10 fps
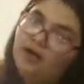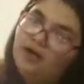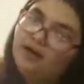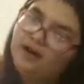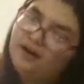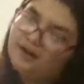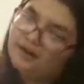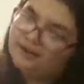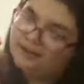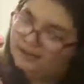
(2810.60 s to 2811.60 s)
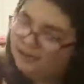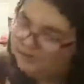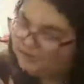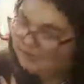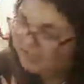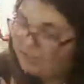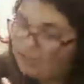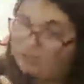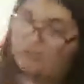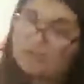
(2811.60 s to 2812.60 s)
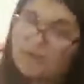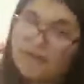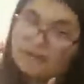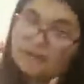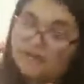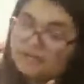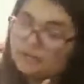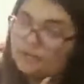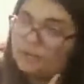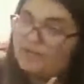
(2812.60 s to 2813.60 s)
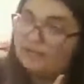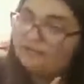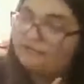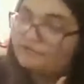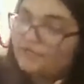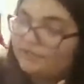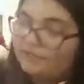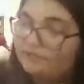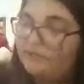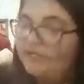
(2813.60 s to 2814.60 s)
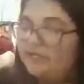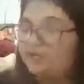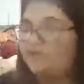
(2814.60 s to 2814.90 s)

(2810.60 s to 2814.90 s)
That was over dramatic, but I could have sworn we had a freaking factory